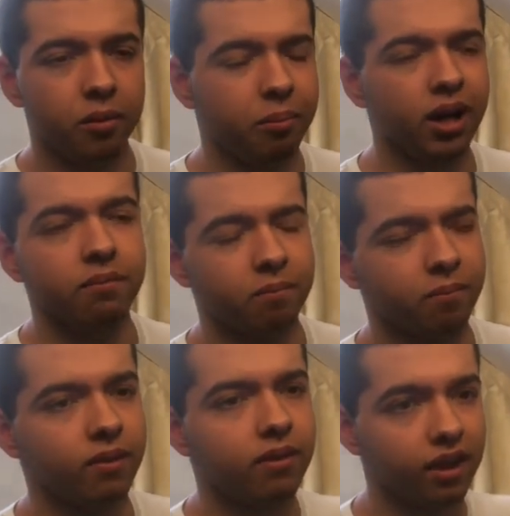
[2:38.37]
But
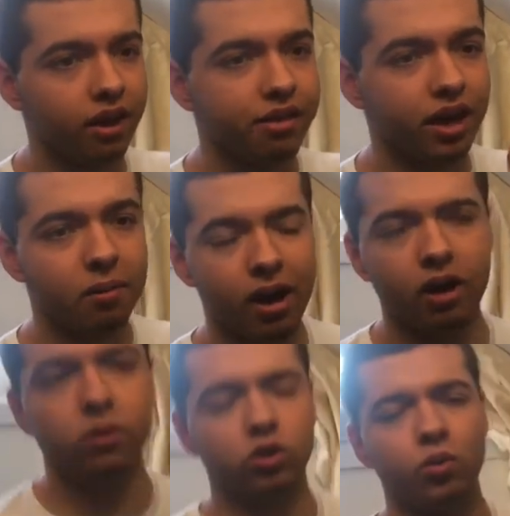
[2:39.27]
the good thing about
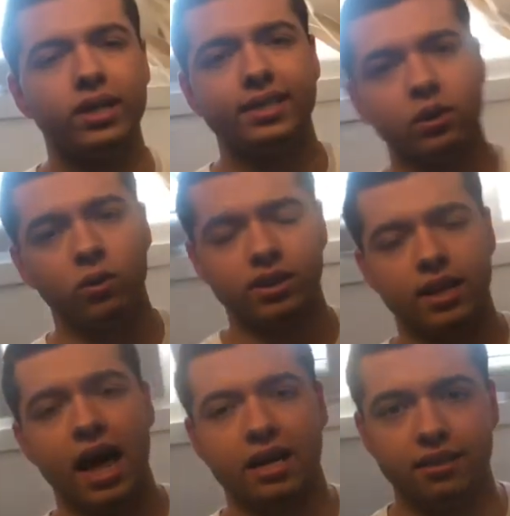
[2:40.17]
it was Wednesday was an
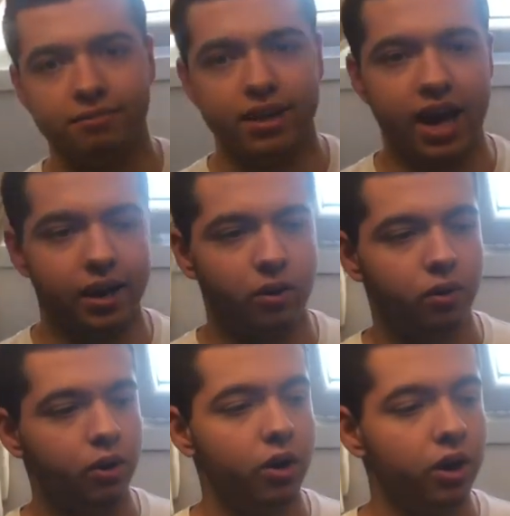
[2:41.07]
active day.
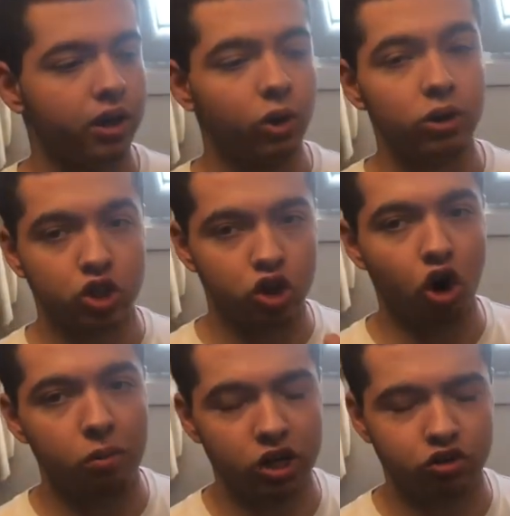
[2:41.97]
There was so
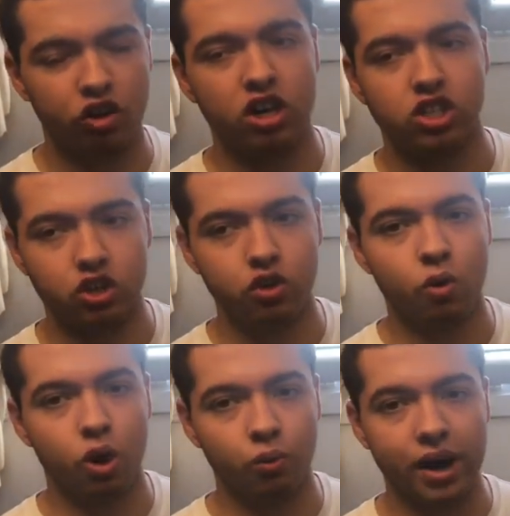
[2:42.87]
much for us to do
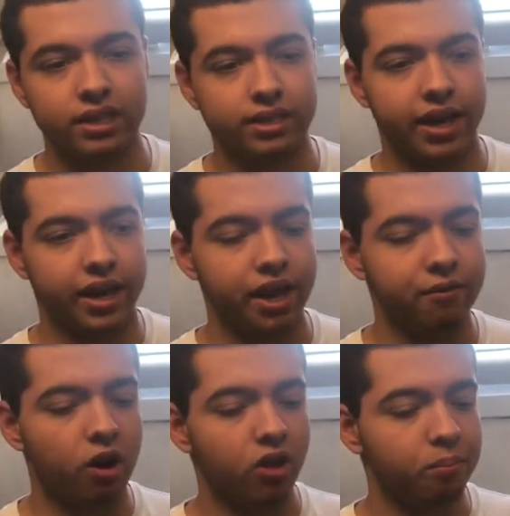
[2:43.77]
on Wednesday, even
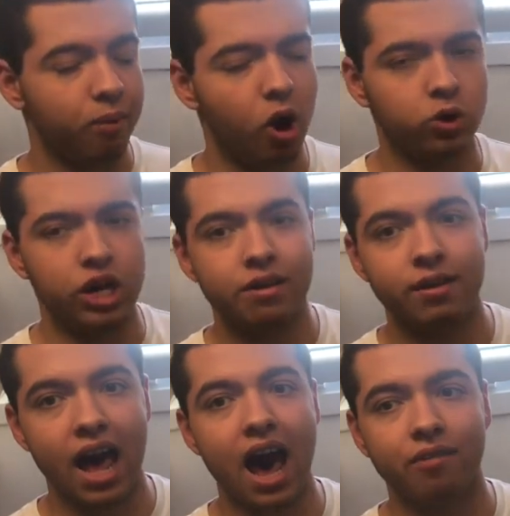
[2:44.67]
on the boat, even
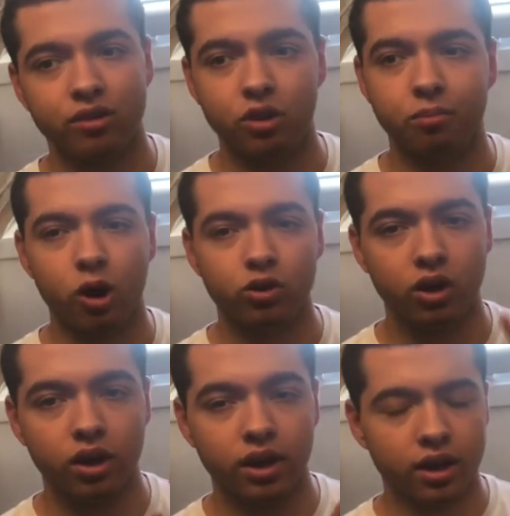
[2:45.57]
after the boat,
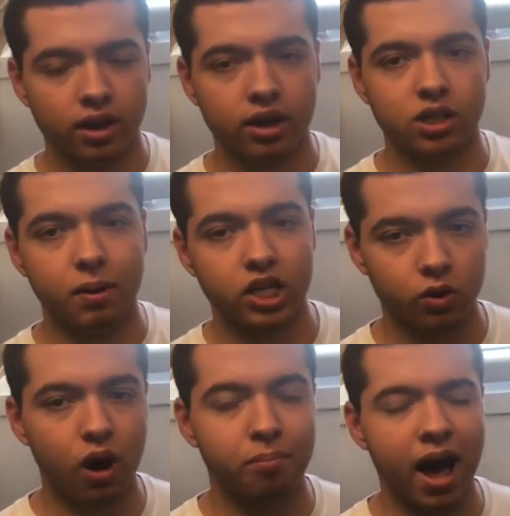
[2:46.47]
especially
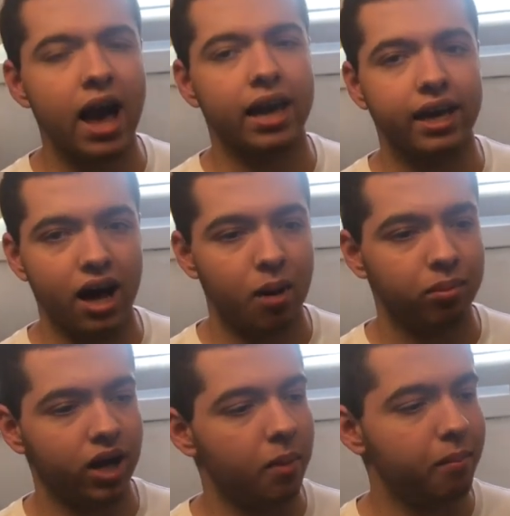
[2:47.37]
while packing up,
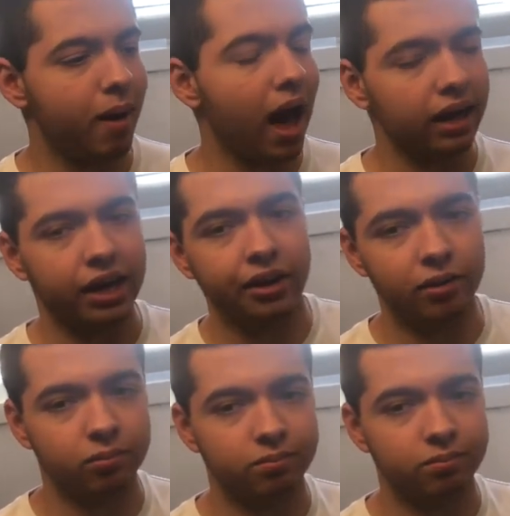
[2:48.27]
coming back here.